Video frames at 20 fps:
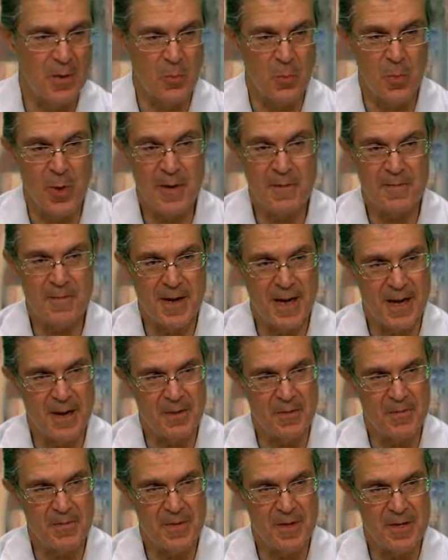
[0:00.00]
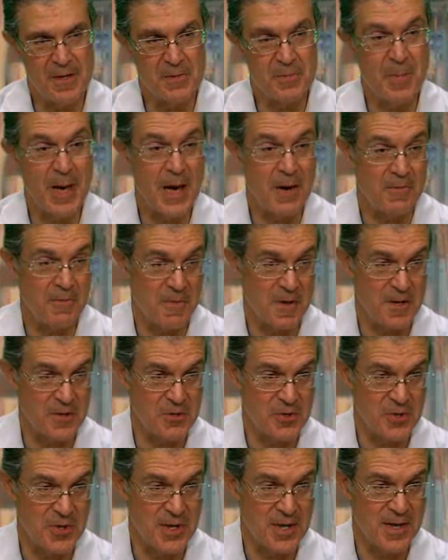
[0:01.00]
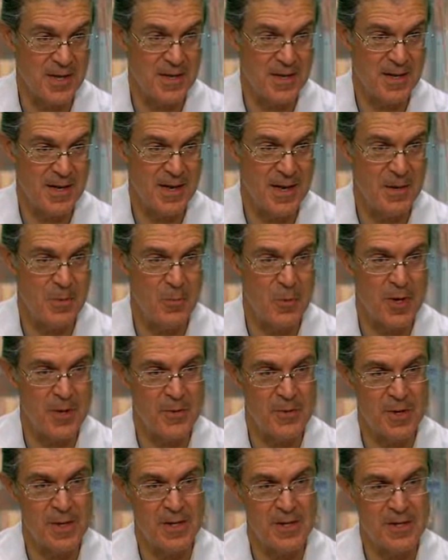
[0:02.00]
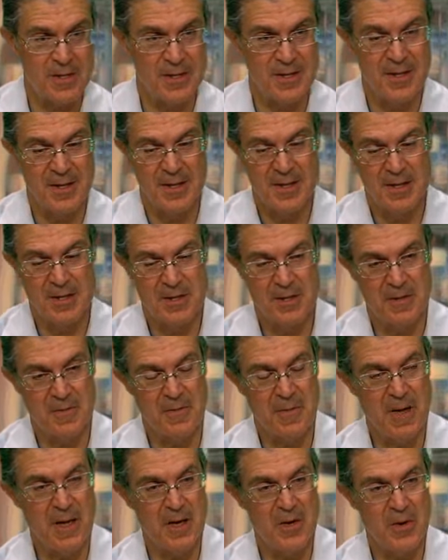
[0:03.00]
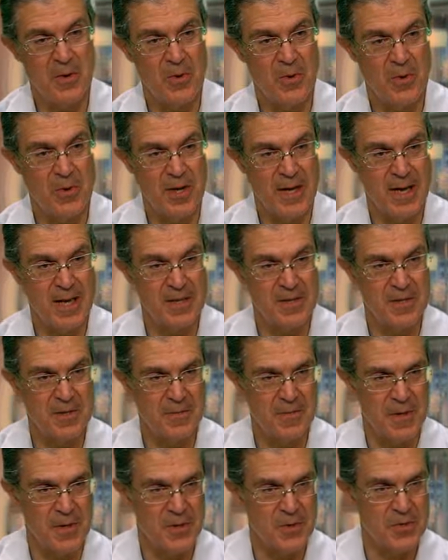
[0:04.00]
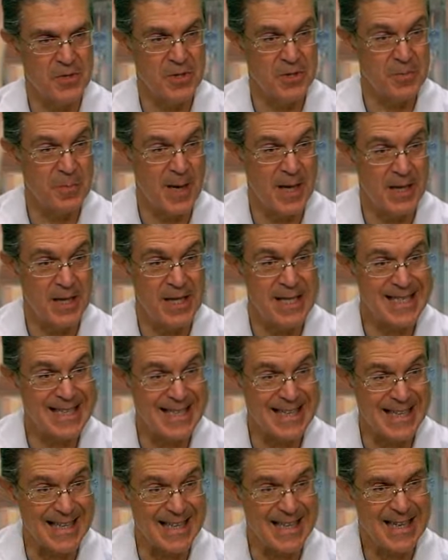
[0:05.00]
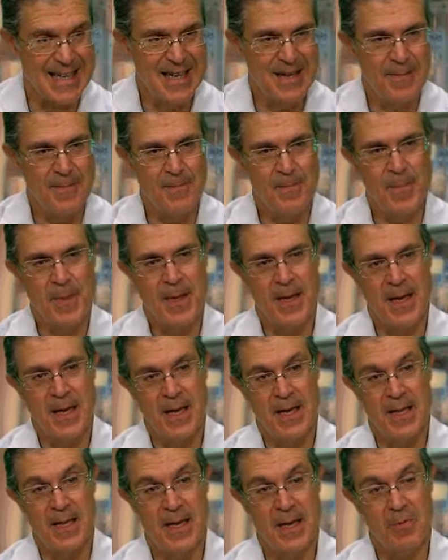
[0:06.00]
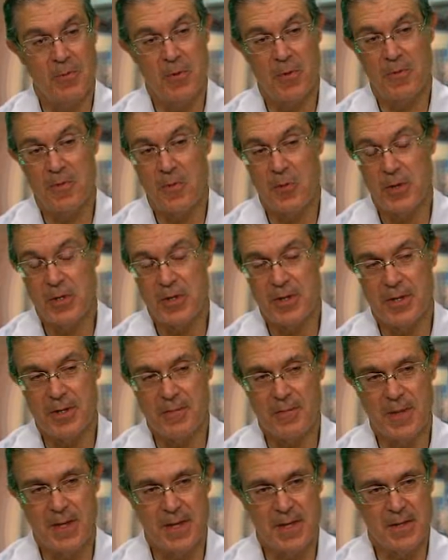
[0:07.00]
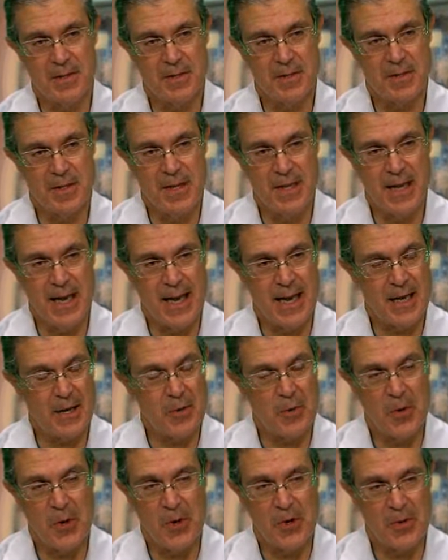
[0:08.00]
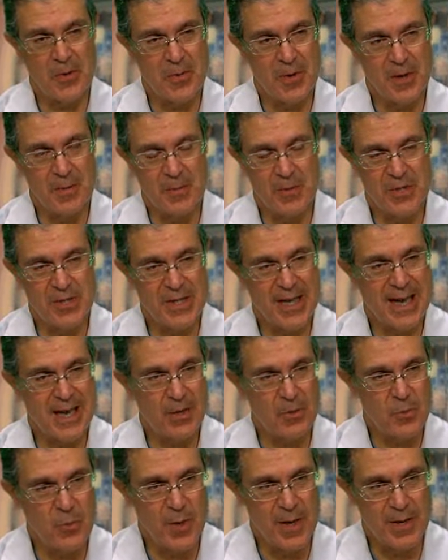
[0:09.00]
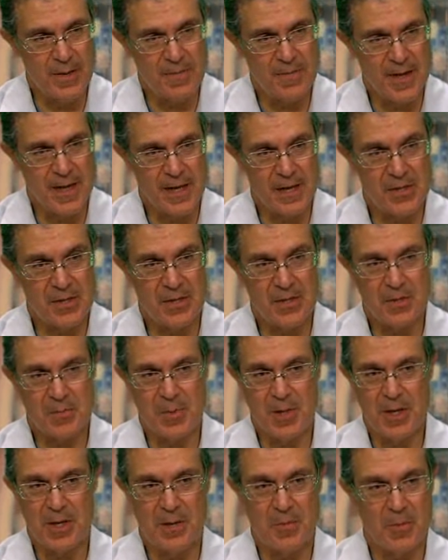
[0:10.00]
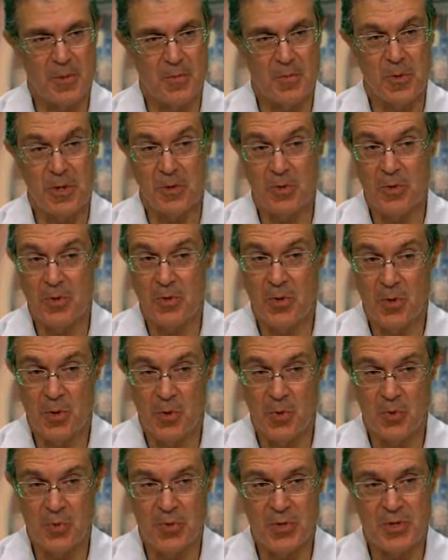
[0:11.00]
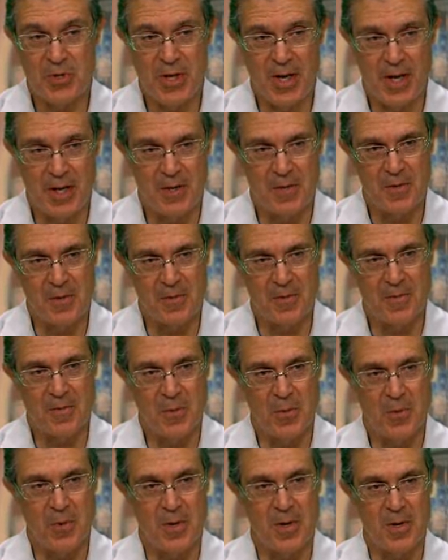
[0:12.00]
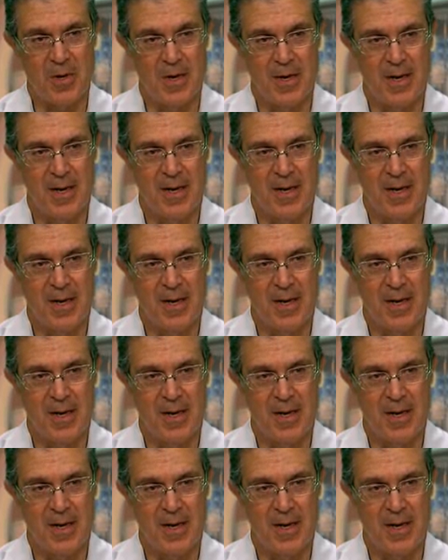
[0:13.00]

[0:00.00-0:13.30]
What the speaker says: what valve is malfunctioning and whether it's severe or not severe just by listening. Then we're fortunate because the echocardiogram or sound wave test has become a real gold standard for